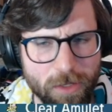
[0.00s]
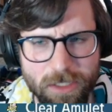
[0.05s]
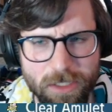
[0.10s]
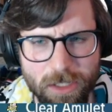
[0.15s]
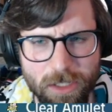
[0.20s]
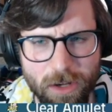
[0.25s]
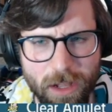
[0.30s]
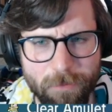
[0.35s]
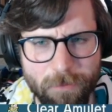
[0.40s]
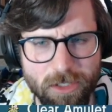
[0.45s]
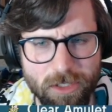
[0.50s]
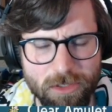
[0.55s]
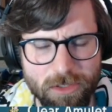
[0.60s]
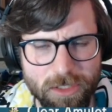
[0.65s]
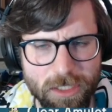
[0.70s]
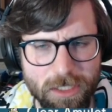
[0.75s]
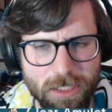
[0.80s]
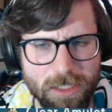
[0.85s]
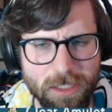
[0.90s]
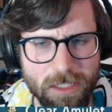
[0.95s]
so I'm
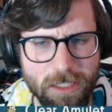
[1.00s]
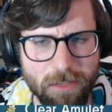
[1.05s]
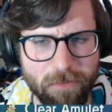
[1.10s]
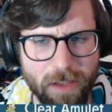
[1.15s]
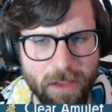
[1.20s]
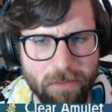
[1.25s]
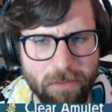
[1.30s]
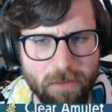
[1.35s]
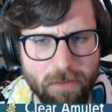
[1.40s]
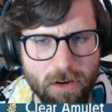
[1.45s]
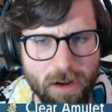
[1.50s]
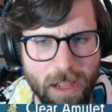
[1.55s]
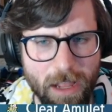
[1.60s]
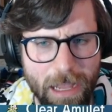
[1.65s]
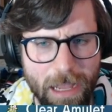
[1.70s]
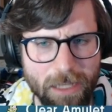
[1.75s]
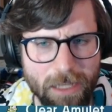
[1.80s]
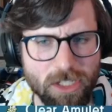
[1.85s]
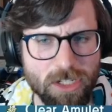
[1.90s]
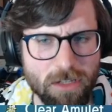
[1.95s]
interested to see if I ever
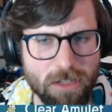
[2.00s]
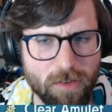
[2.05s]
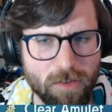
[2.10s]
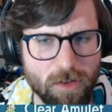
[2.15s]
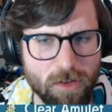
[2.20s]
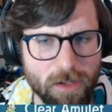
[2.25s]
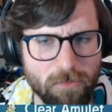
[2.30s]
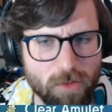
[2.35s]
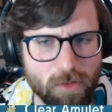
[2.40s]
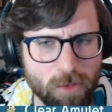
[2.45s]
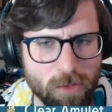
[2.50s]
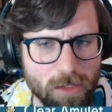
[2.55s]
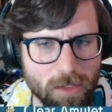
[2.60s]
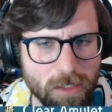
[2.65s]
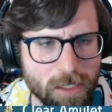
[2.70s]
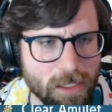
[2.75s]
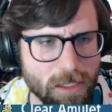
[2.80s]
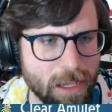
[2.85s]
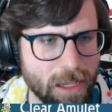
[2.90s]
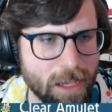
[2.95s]
actually feel comfortable
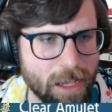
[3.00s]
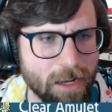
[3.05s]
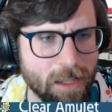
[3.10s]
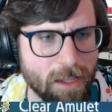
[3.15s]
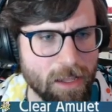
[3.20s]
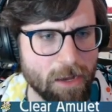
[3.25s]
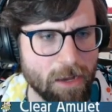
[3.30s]
clicking that.